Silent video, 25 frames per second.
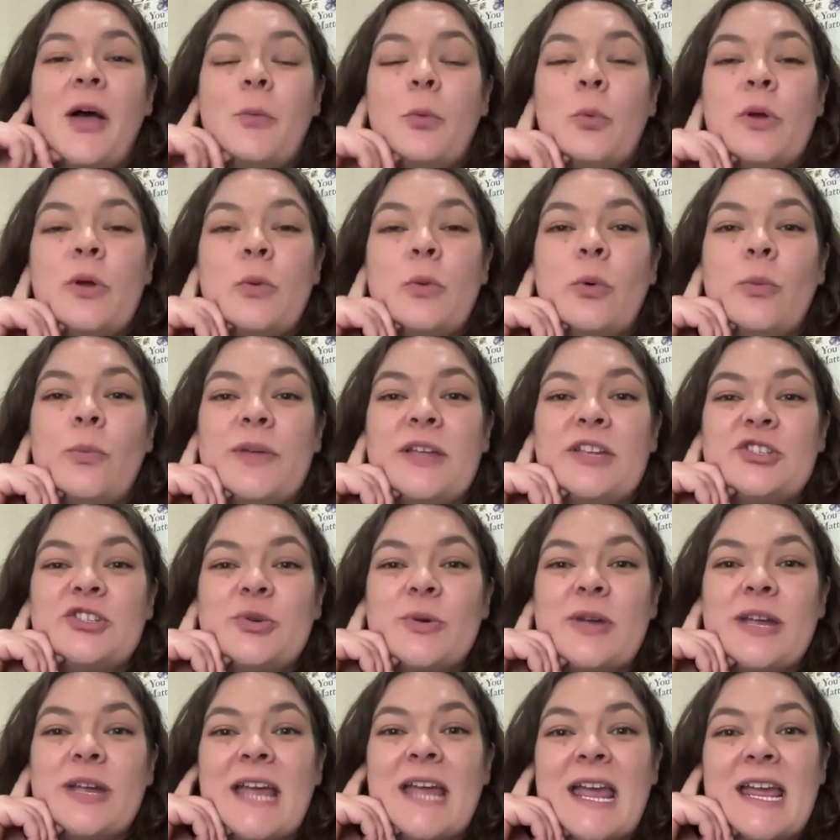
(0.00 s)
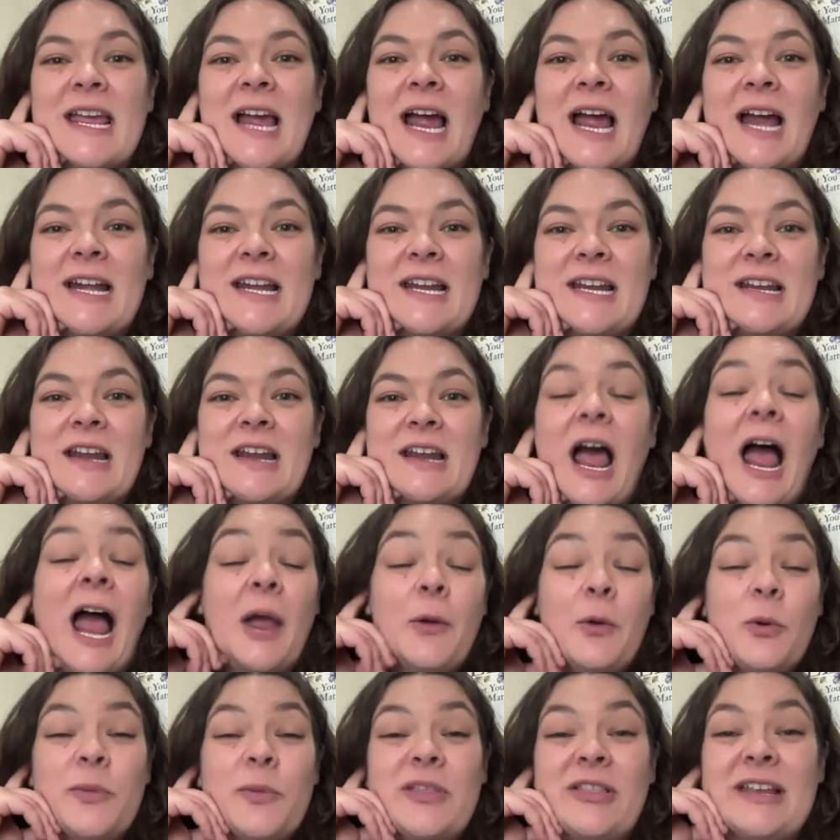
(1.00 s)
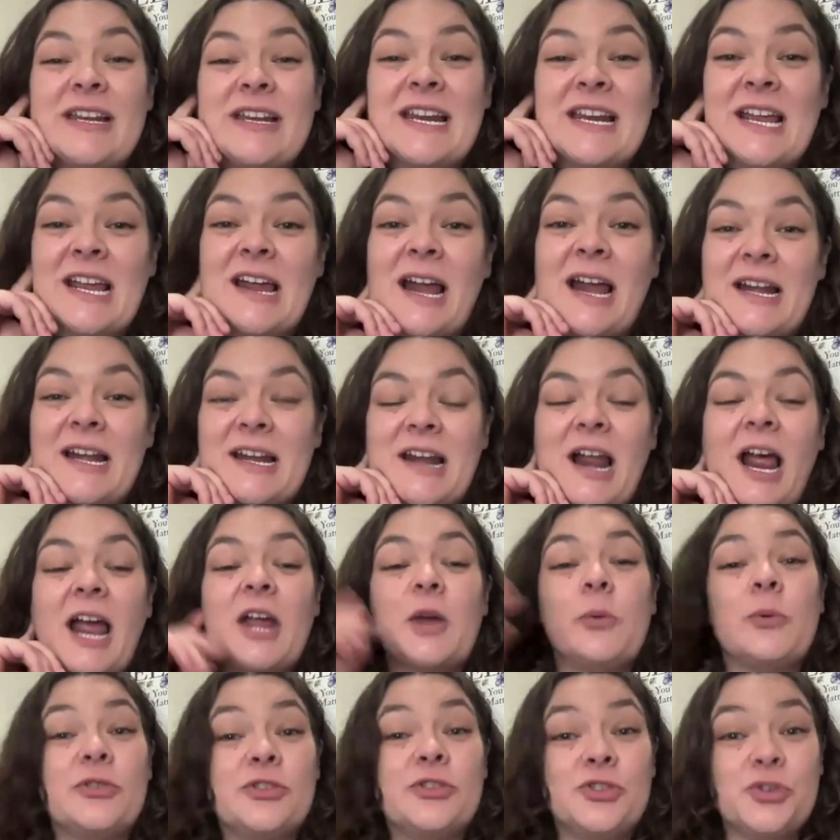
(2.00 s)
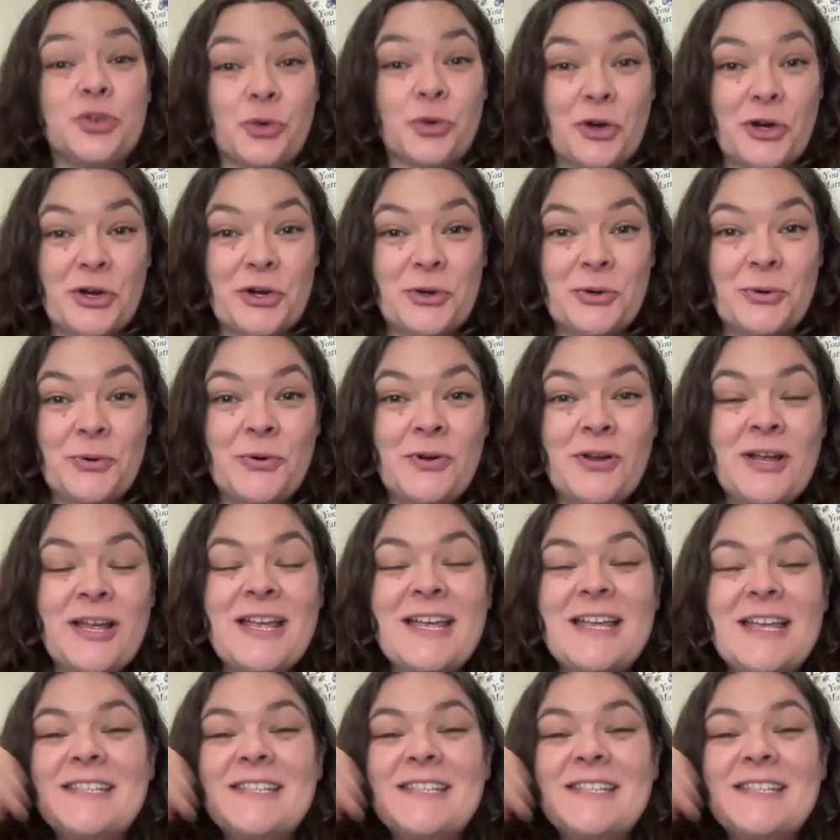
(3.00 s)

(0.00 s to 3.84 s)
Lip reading: We will be doing I will be leading a guided hike with Drew.